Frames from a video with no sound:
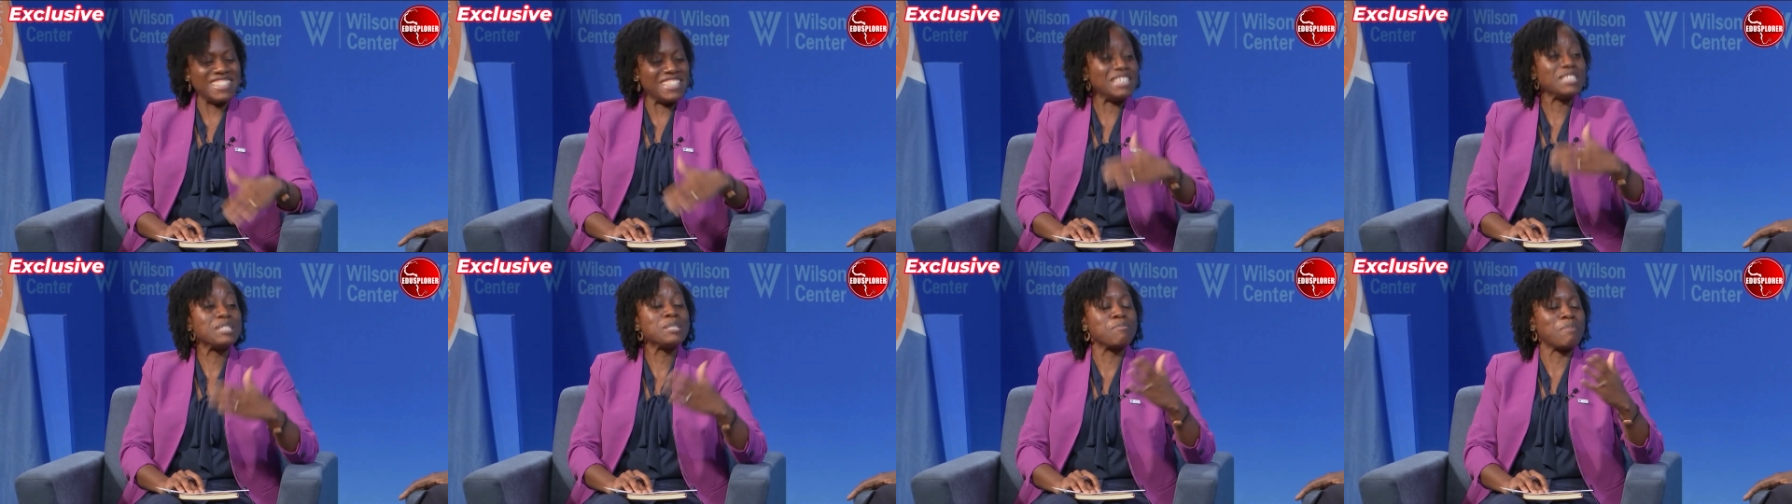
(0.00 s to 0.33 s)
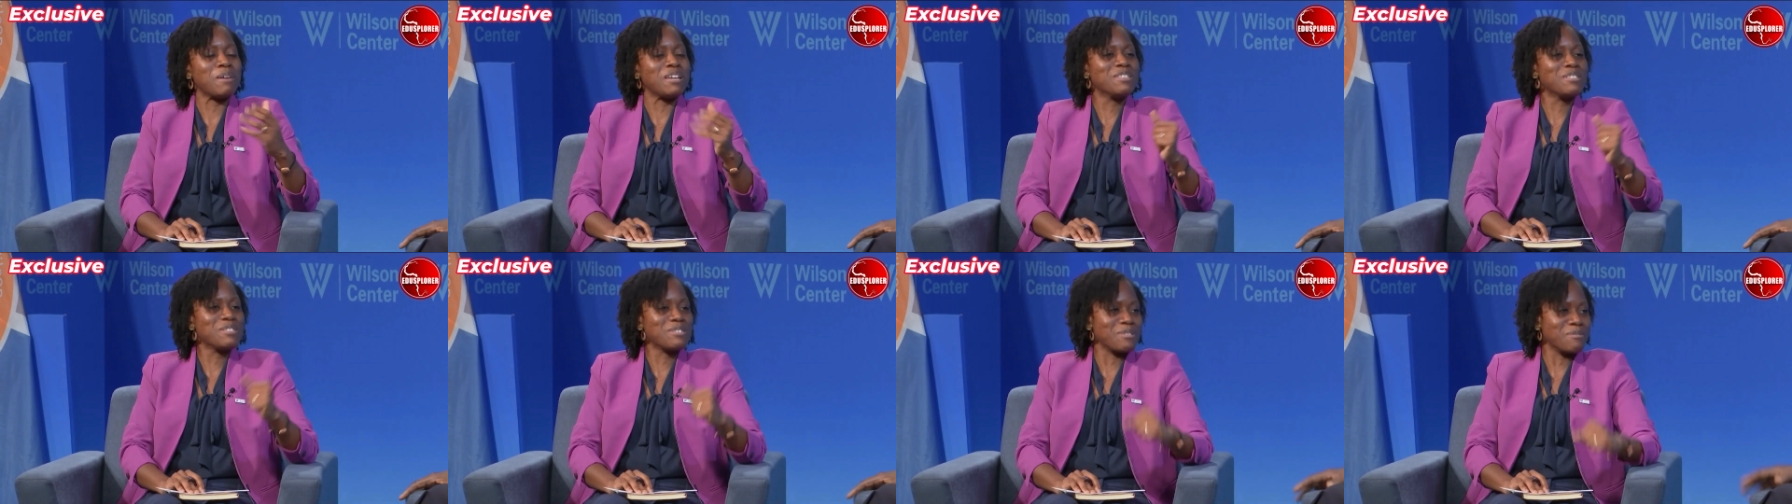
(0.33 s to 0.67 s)
he
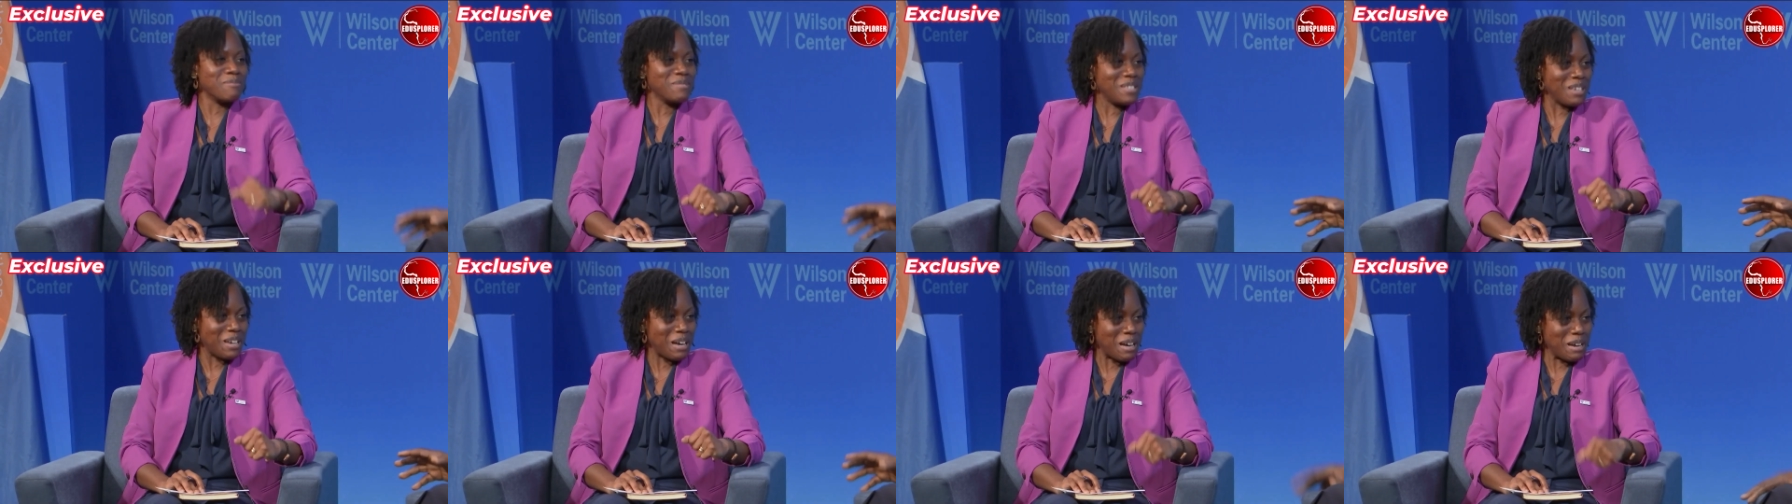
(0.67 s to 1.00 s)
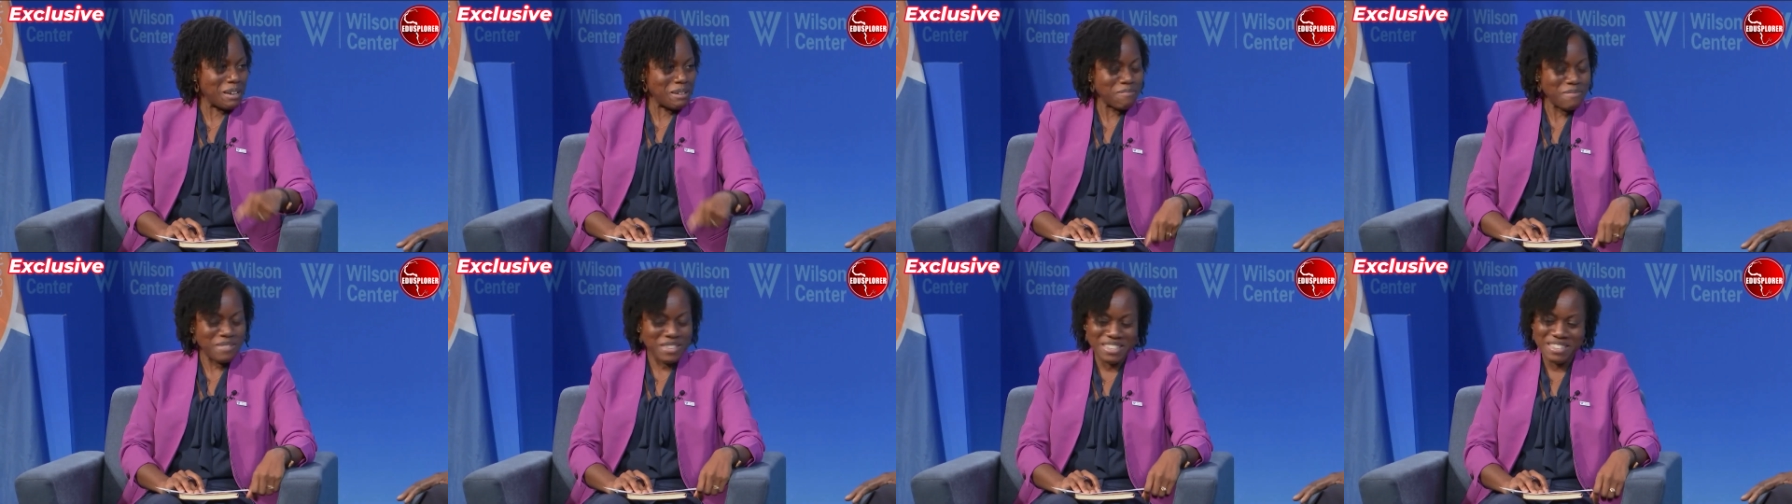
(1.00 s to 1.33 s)
spent some
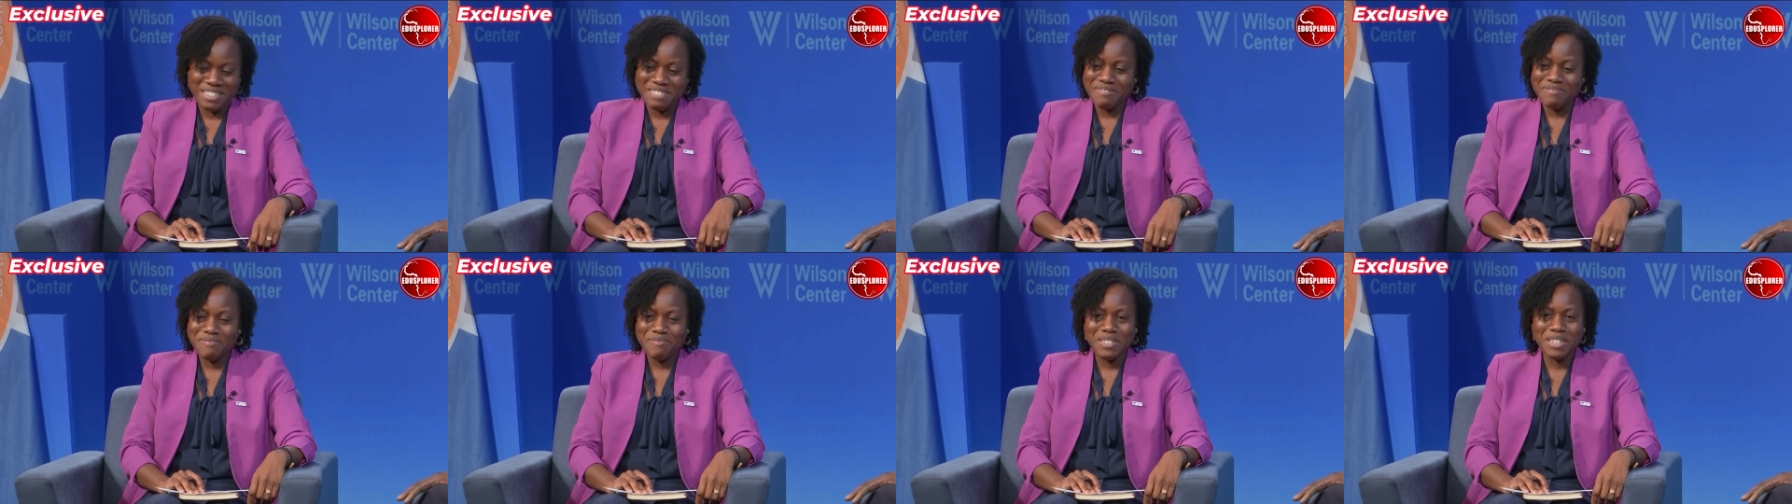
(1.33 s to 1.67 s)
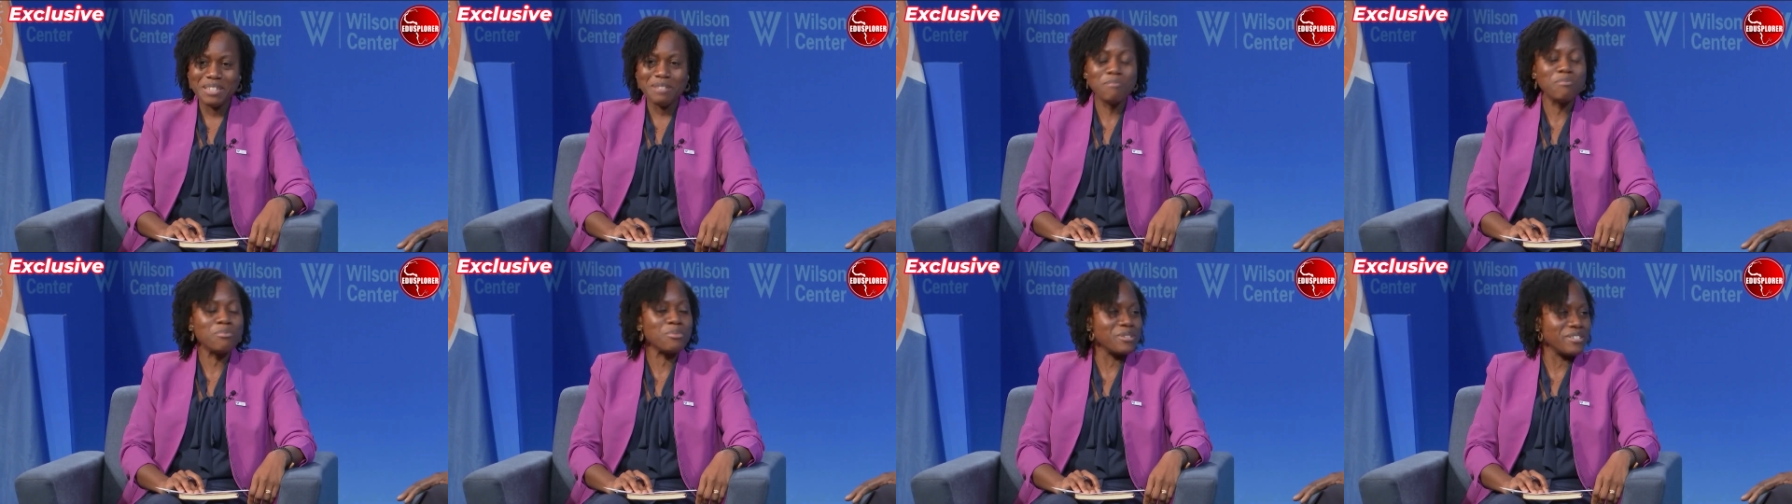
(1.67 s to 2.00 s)
time
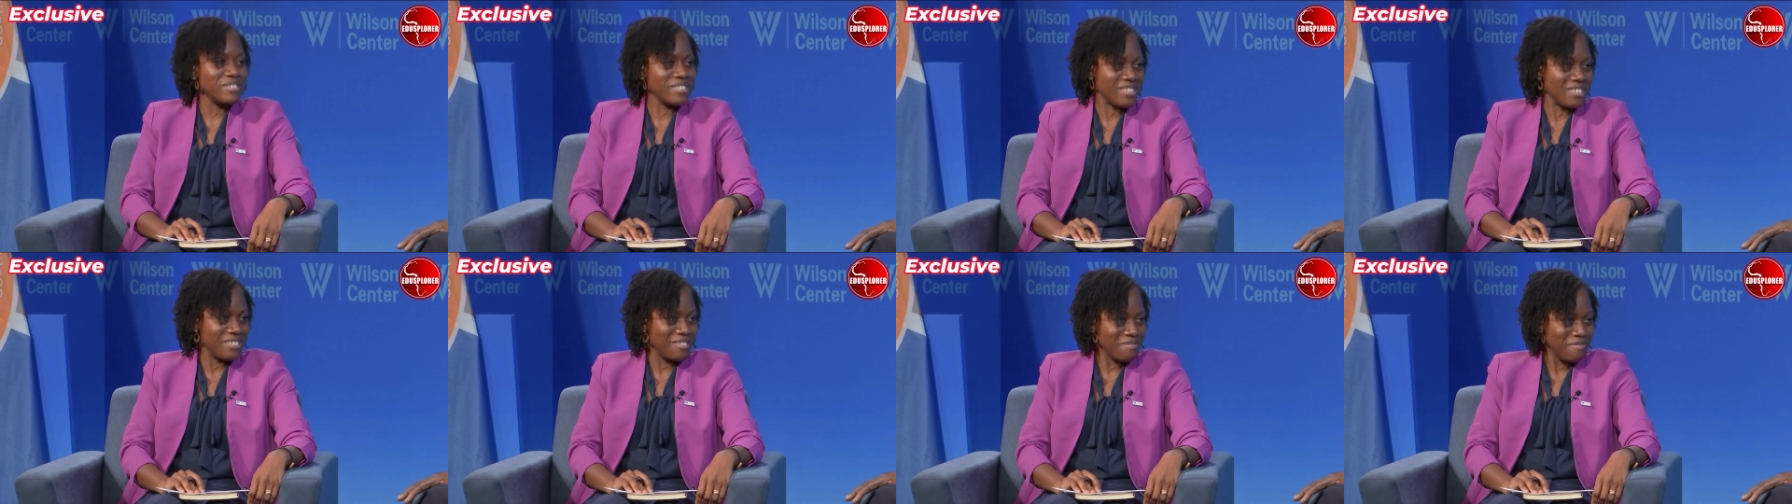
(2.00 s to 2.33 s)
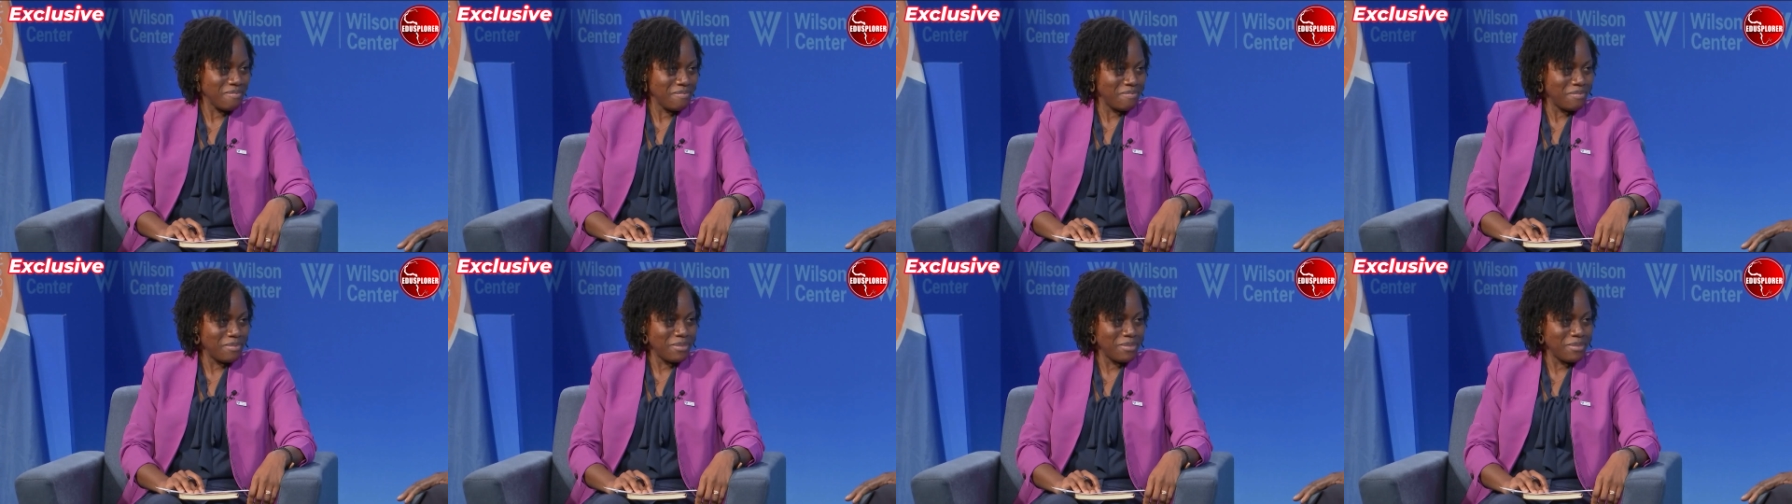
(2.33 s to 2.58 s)
in prison